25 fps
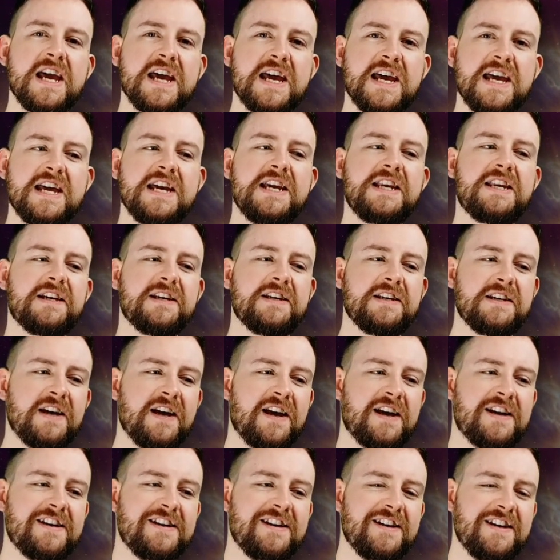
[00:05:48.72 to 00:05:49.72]
It,
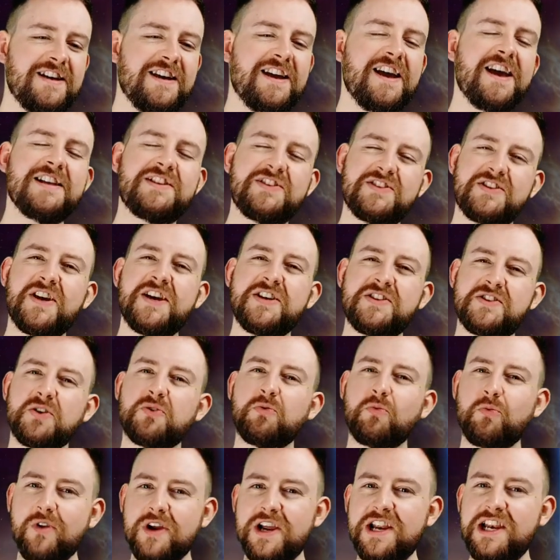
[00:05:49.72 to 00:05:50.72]
it's, it's
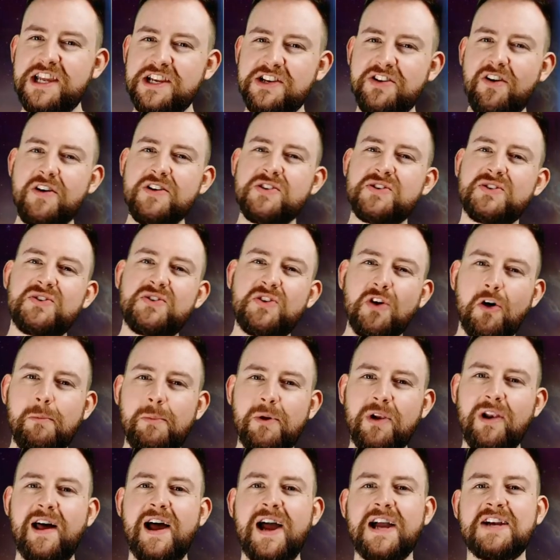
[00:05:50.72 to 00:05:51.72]
a really nice
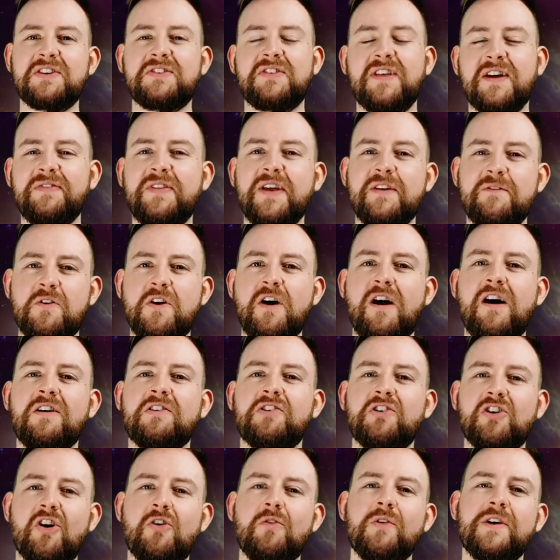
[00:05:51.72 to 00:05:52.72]
double act that they've
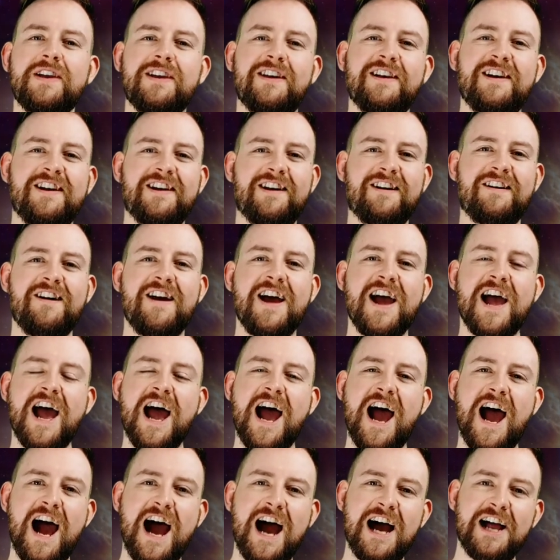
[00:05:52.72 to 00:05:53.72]
got going here.
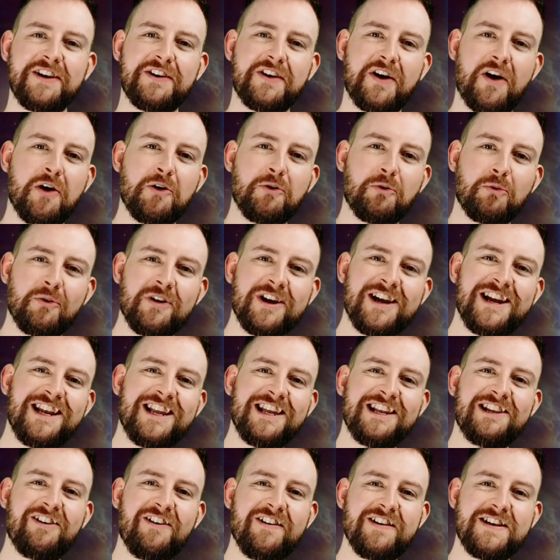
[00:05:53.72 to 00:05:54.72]
And I
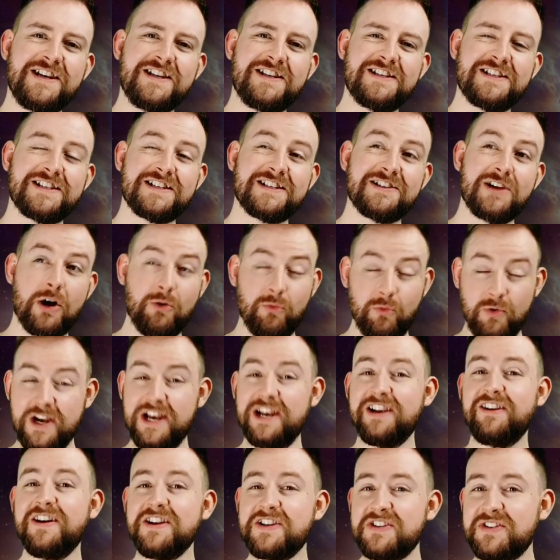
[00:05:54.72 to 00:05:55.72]
really liked, I
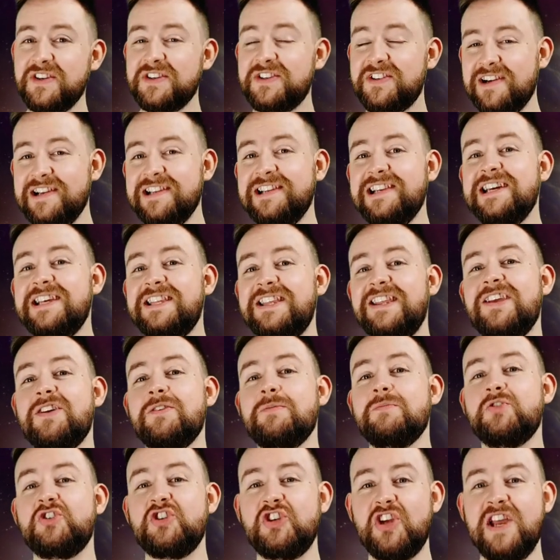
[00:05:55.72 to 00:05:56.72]
really liked the
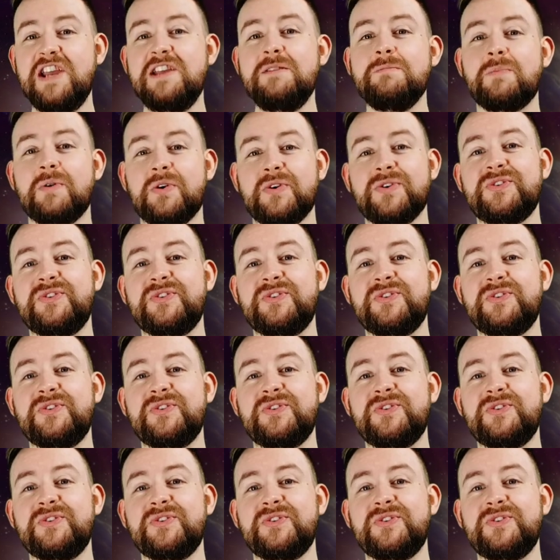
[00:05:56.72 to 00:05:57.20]
dilithium chamber